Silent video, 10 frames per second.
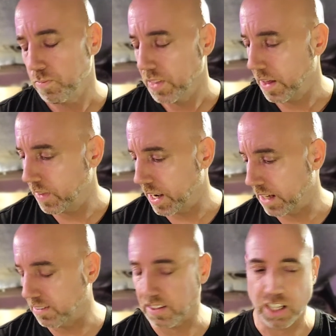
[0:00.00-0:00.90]
And then
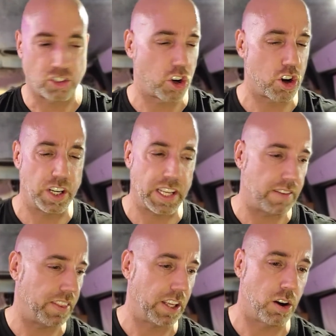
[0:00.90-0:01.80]
I started turning
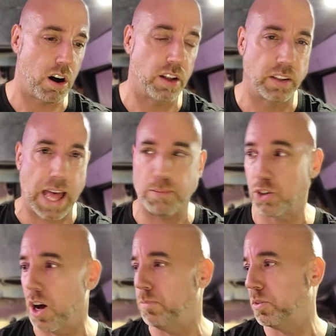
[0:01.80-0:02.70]
everything on,
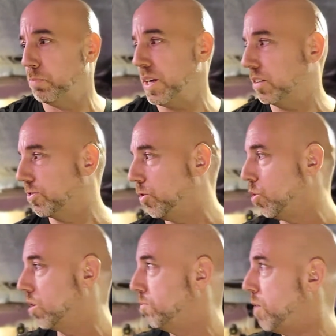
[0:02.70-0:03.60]
laptops,
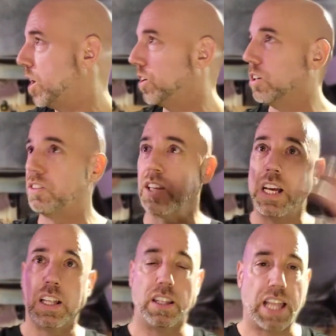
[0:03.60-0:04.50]
PS4, monitors,
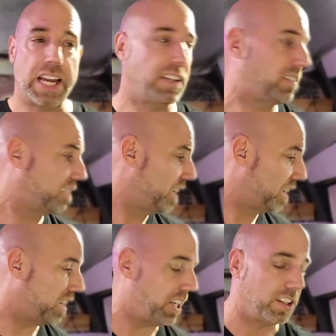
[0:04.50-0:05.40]
lights,
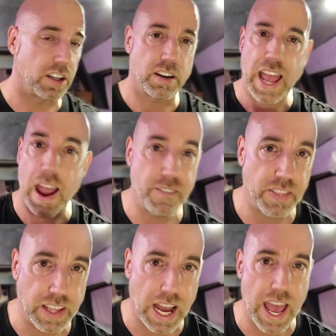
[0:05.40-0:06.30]
heater,
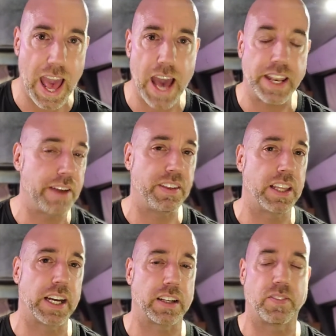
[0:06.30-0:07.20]
everything I had,
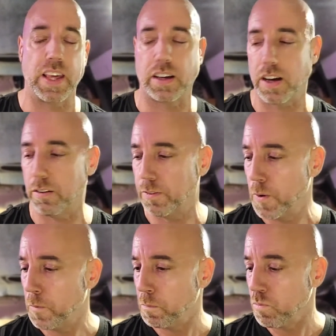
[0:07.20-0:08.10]
everything I could think of.
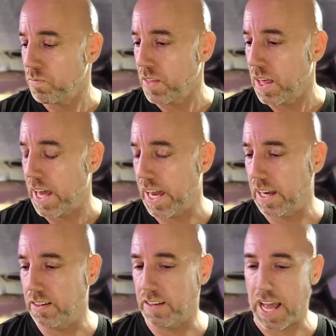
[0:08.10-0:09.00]

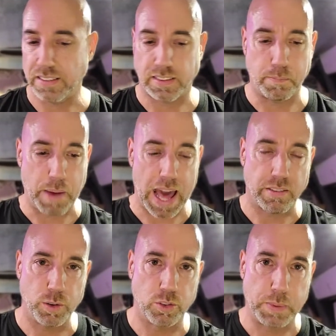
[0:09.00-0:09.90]
And as the
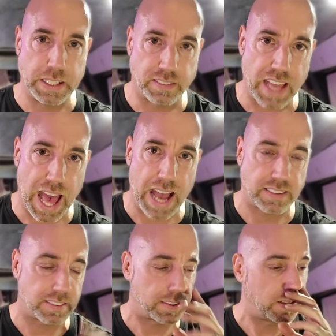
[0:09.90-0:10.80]
battery was being
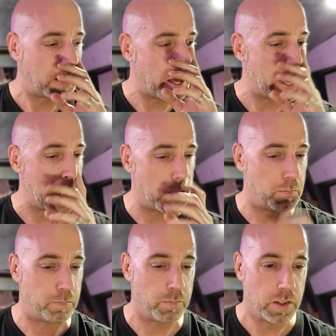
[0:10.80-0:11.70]
taxed,
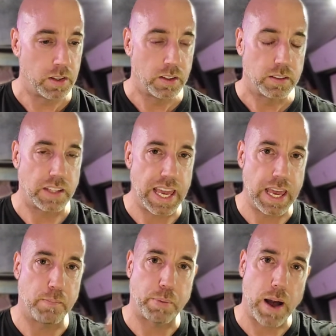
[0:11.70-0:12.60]
the
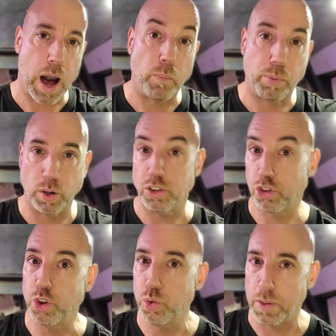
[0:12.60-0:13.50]
amp output
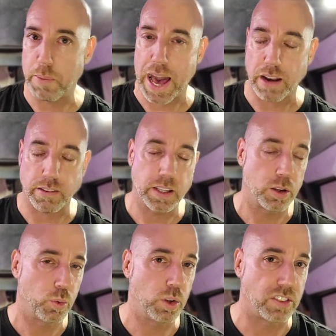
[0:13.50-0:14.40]
to the battery
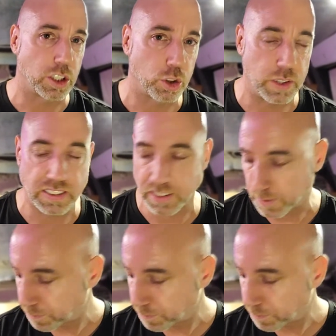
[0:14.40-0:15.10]
was increasing.